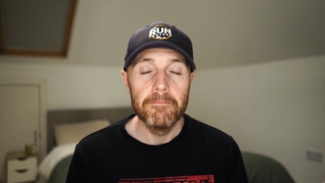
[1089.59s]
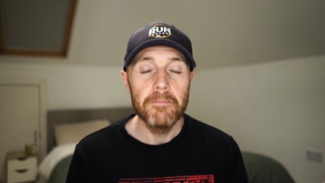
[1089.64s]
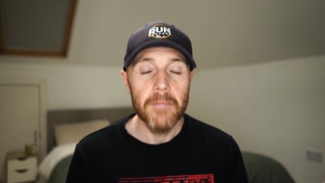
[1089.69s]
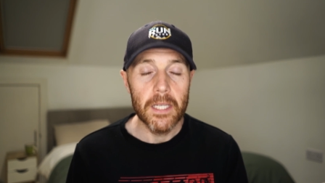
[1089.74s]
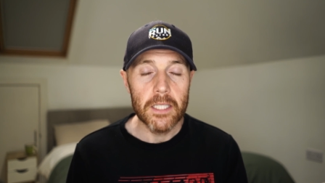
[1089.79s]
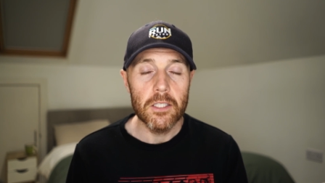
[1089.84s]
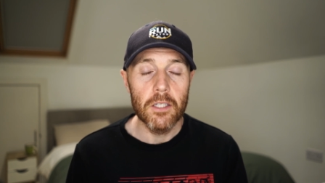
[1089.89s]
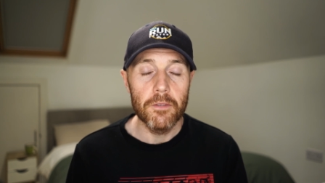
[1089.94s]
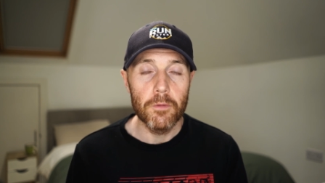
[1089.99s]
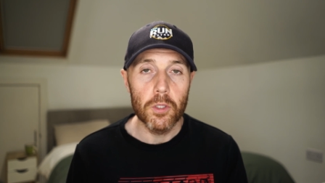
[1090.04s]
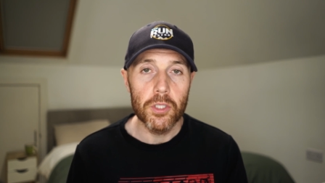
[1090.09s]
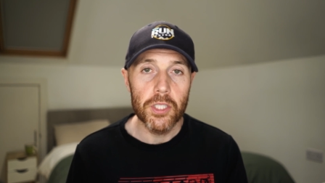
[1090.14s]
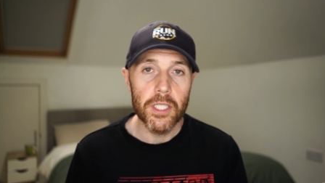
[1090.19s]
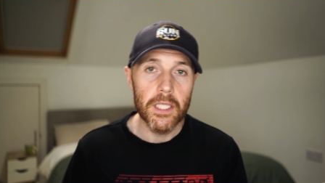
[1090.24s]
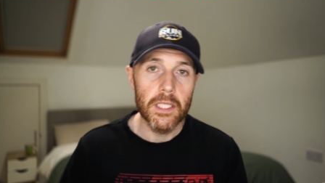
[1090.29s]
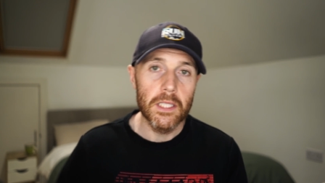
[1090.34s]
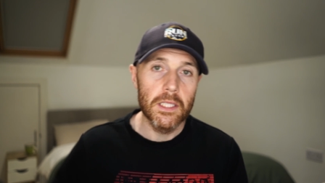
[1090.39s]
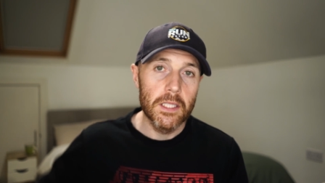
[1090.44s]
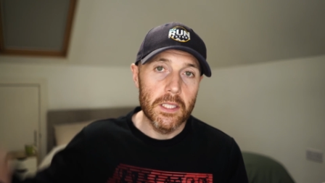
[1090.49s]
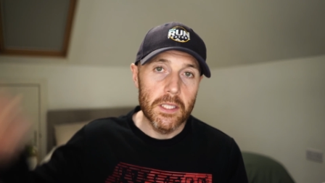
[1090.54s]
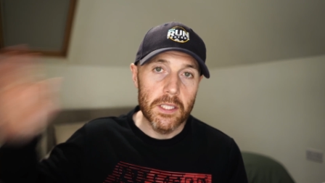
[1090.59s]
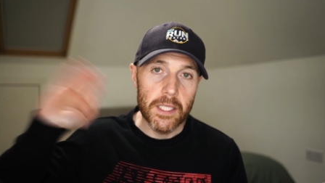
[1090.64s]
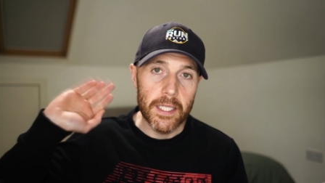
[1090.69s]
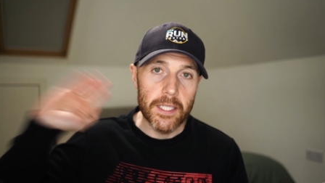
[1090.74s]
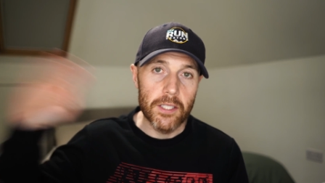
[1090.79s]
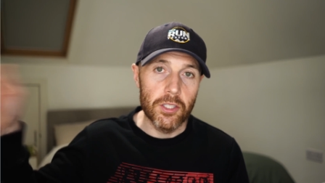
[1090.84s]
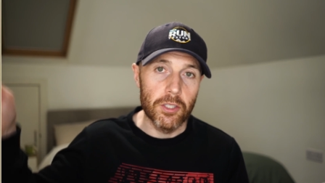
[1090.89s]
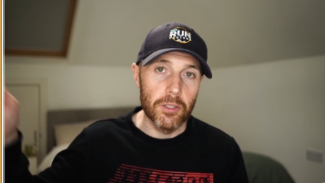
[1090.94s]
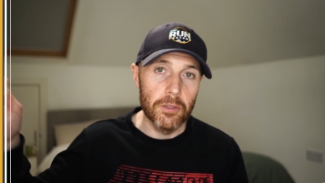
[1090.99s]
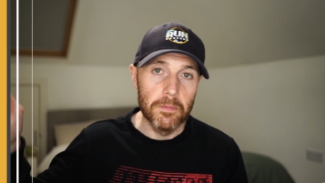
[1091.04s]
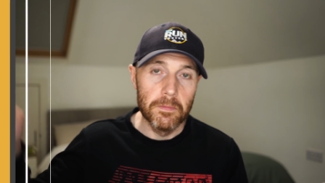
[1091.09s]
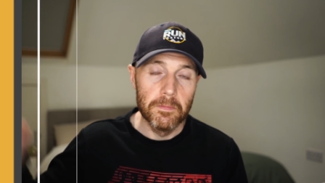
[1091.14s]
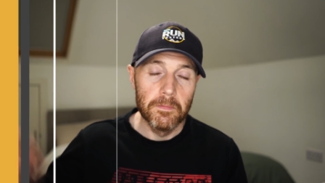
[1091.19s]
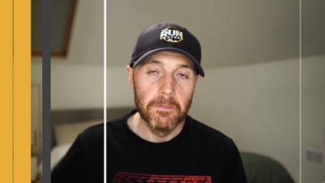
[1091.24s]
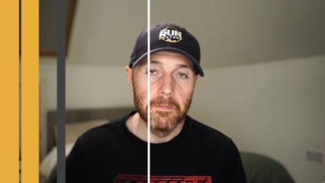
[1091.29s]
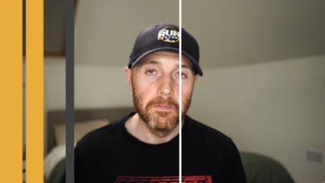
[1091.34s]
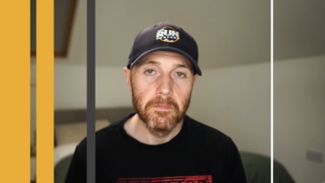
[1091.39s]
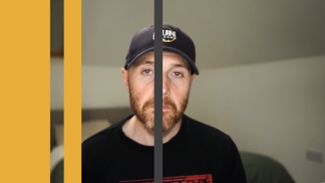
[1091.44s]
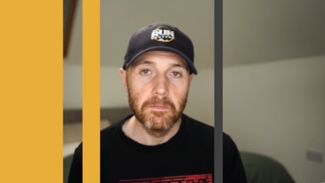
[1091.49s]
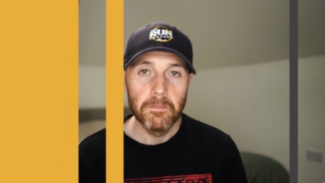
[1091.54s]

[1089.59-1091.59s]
Thanks a lot for watching. See you soon.